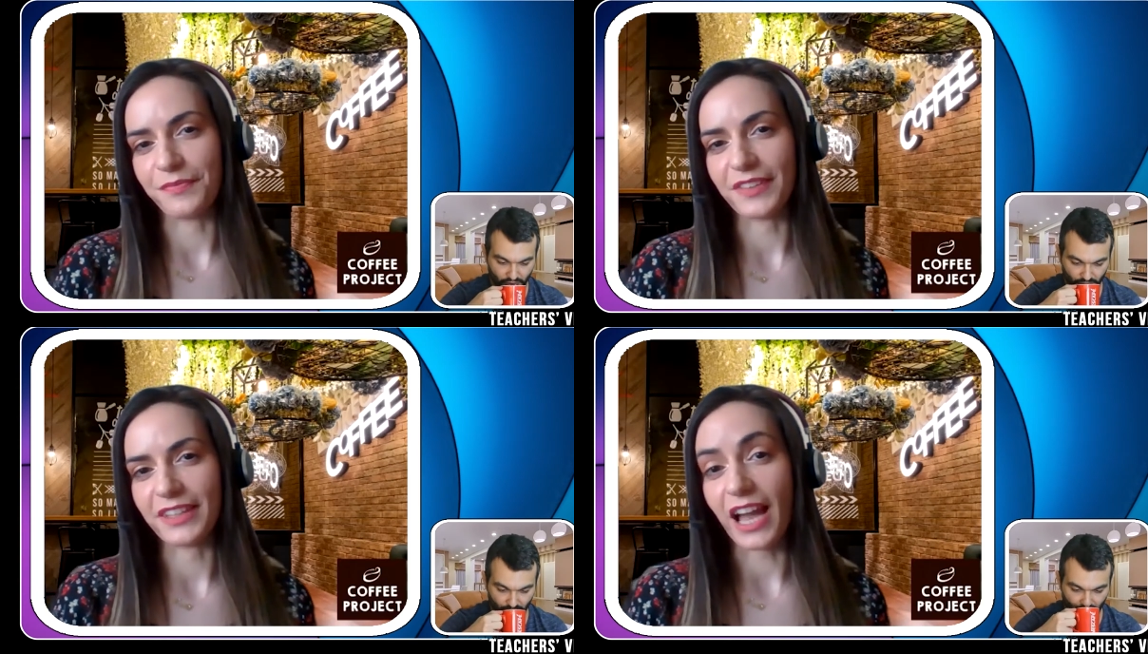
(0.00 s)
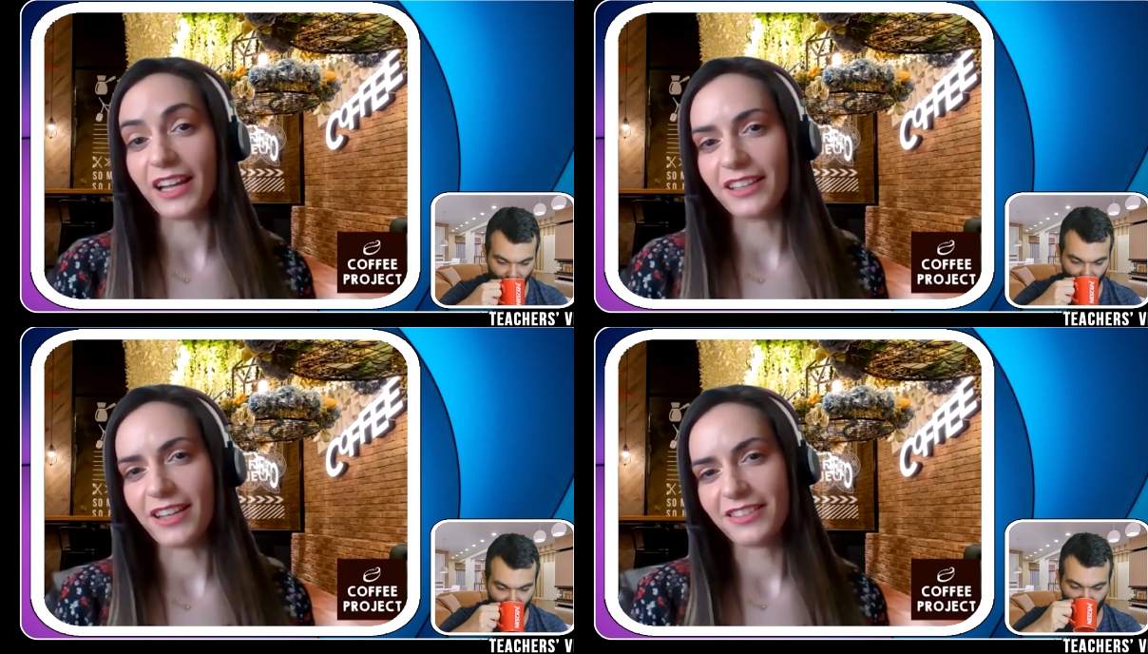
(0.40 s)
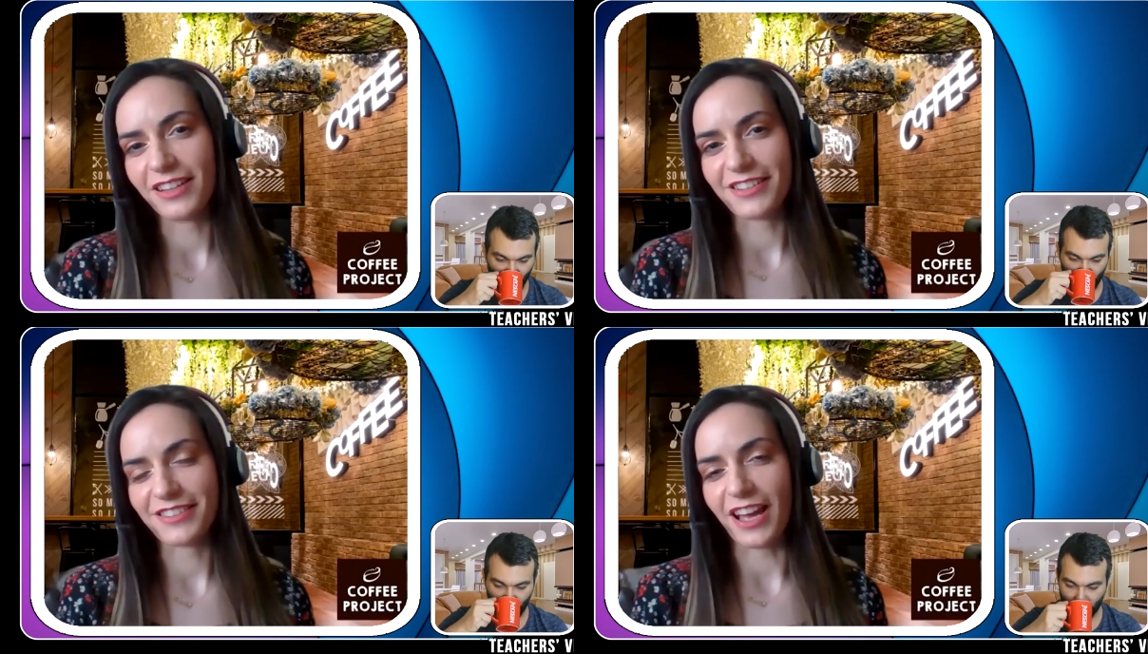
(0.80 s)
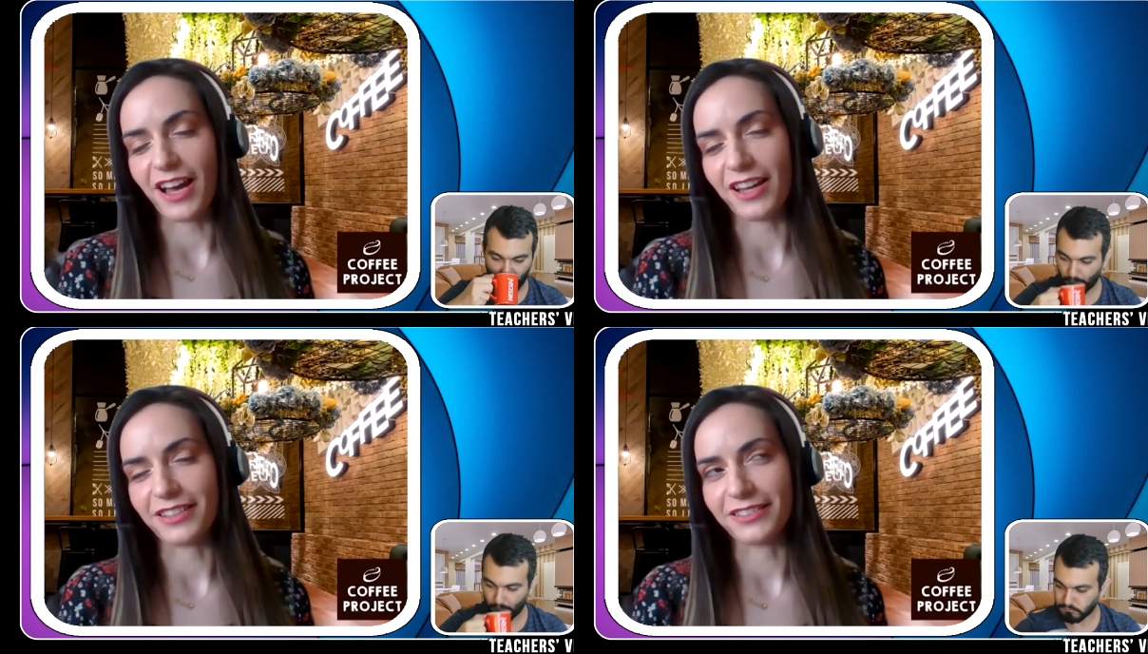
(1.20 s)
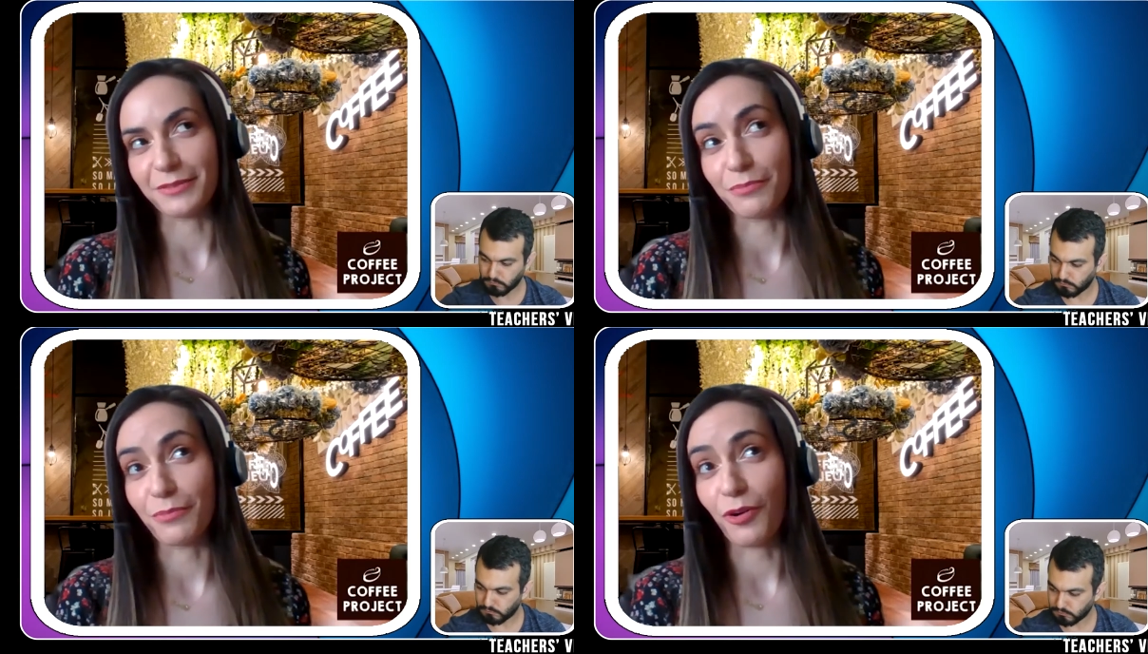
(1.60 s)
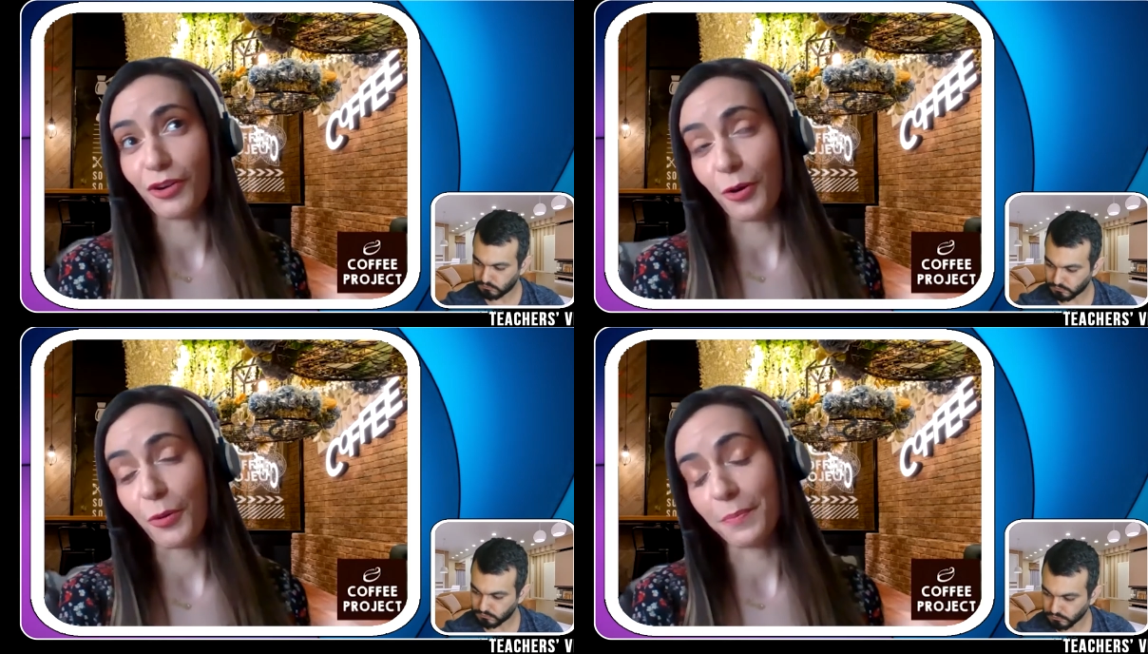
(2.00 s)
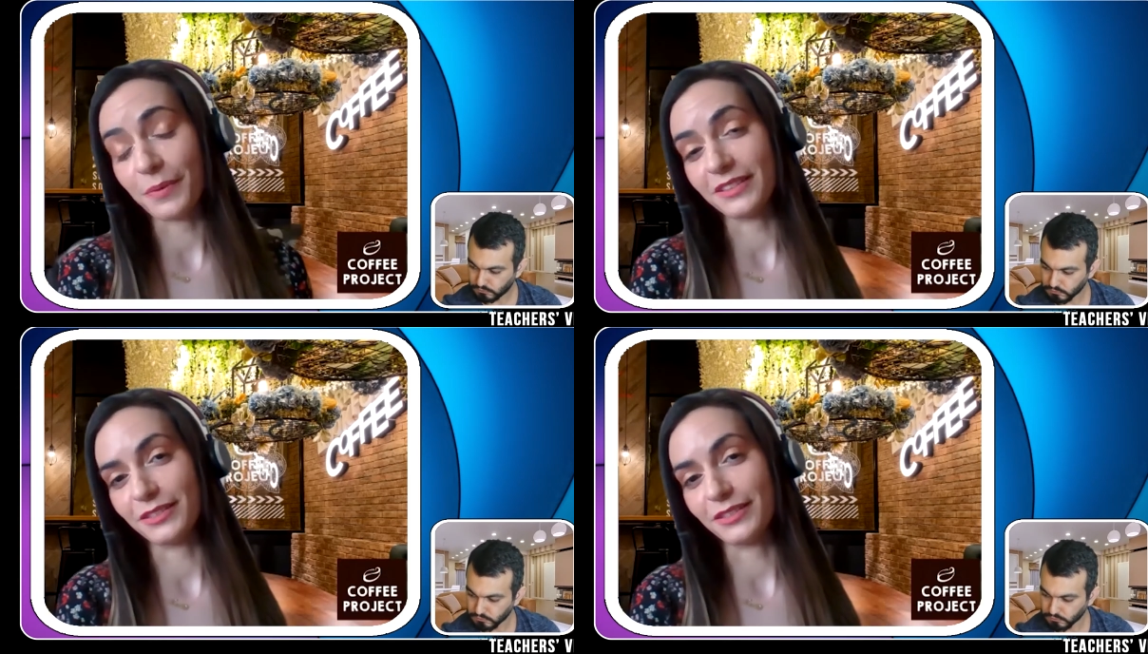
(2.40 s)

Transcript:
Speaker 1: young learners are uh, more open